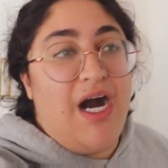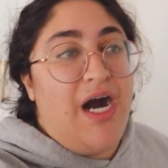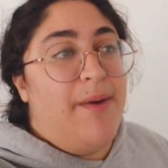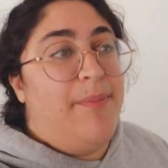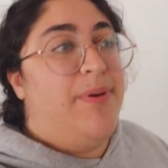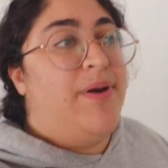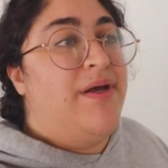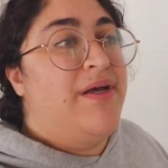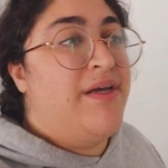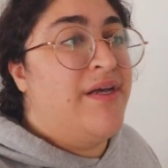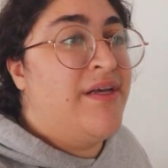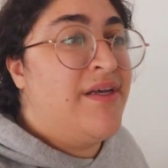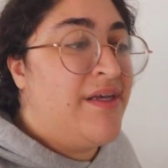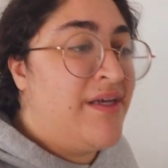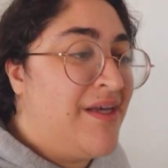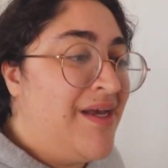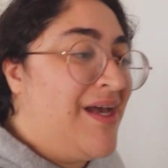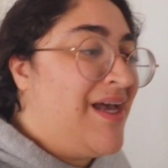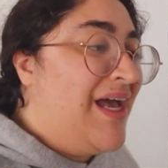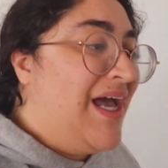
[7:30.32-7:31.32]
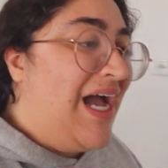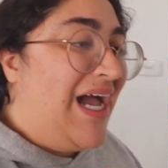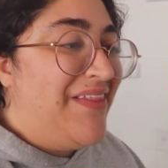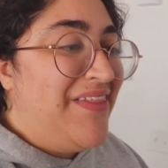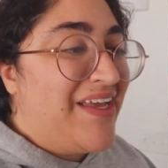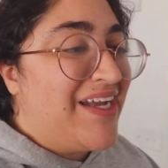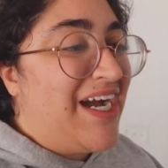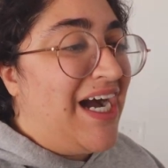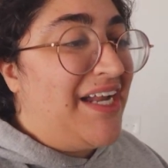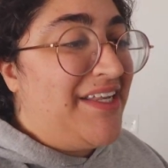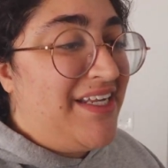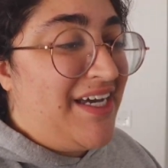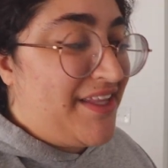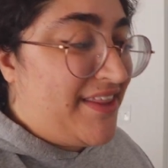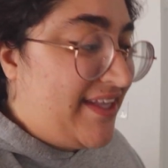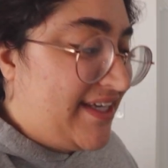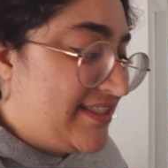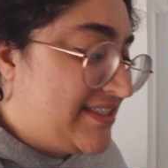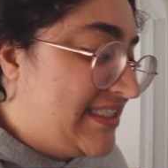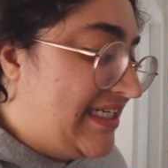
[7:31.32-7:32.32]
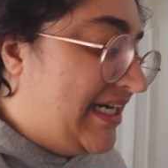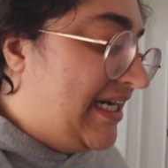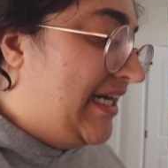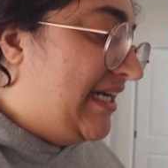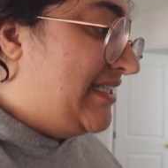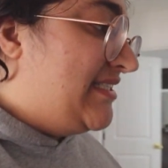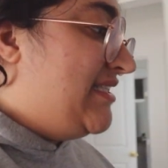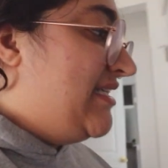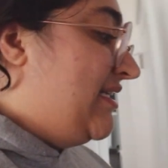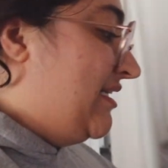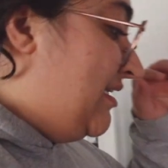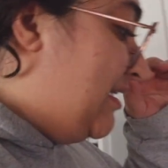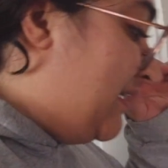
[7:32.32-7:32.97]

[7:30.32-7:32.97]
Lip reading: up and then got nothing done.